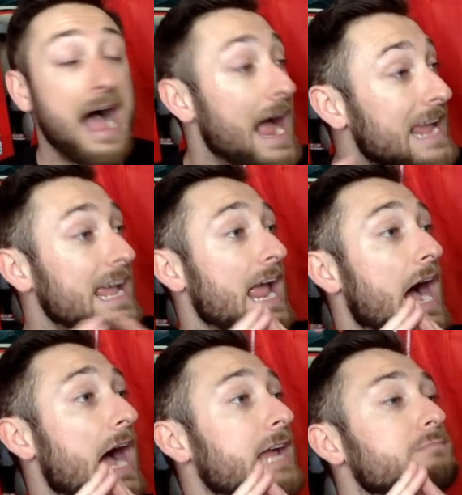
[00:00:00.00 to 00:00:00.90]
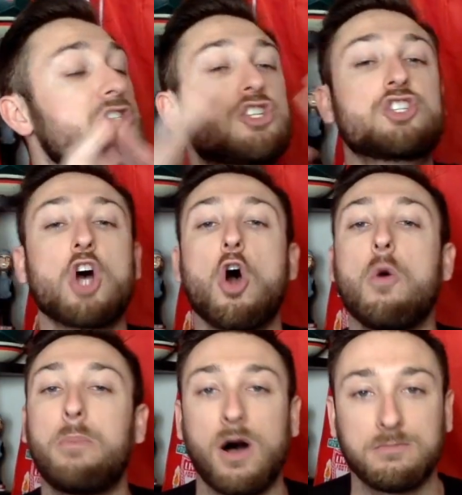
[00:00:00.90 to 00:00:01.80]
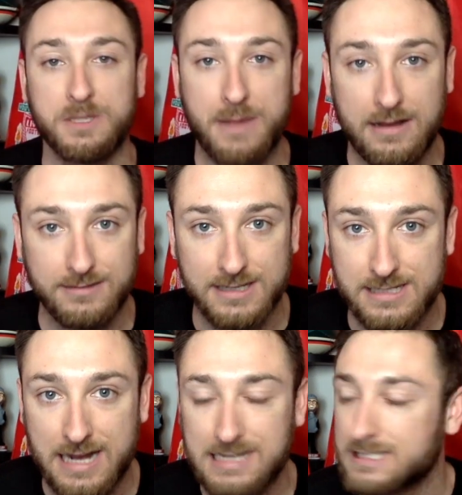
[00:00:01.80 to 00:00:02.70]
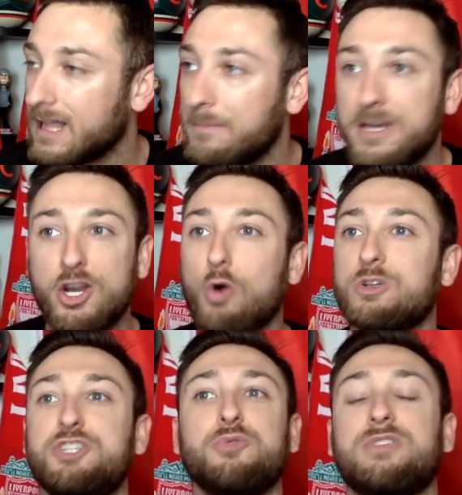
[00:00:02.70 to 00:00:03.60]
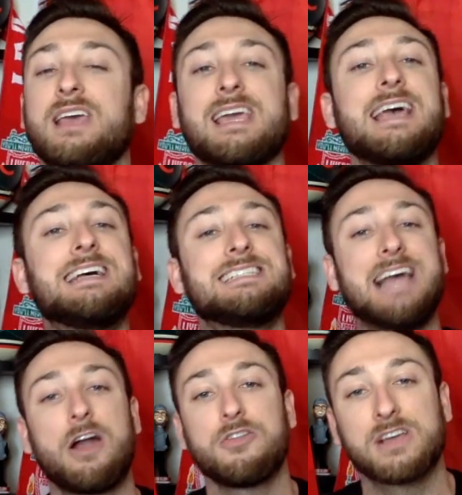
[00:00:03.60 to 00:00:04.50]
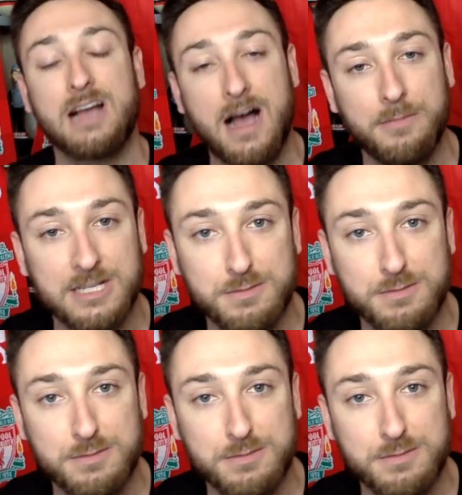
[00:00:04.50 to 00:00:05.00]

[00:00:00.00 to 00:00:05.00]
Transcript: I am so pumped about this, guys. Let me know what you think down in the comments